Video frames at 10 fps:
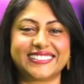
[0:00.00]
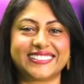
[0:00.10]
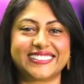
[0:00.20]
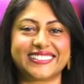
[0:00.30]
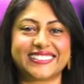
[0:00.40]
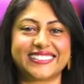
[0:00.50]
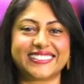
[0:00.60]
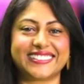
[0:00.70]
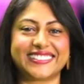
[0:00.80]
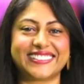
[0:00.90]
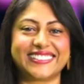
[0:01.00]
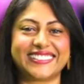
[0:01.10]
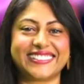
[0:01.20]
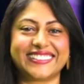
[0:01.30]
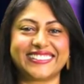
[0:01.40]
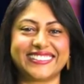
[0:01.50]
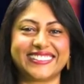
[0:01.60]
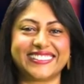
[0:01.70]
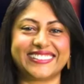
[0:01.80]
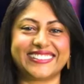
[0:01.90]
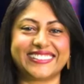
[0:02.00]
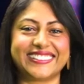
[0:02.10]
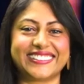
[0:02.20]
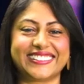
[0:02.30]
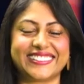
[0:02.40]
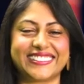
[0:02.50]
(not speaking)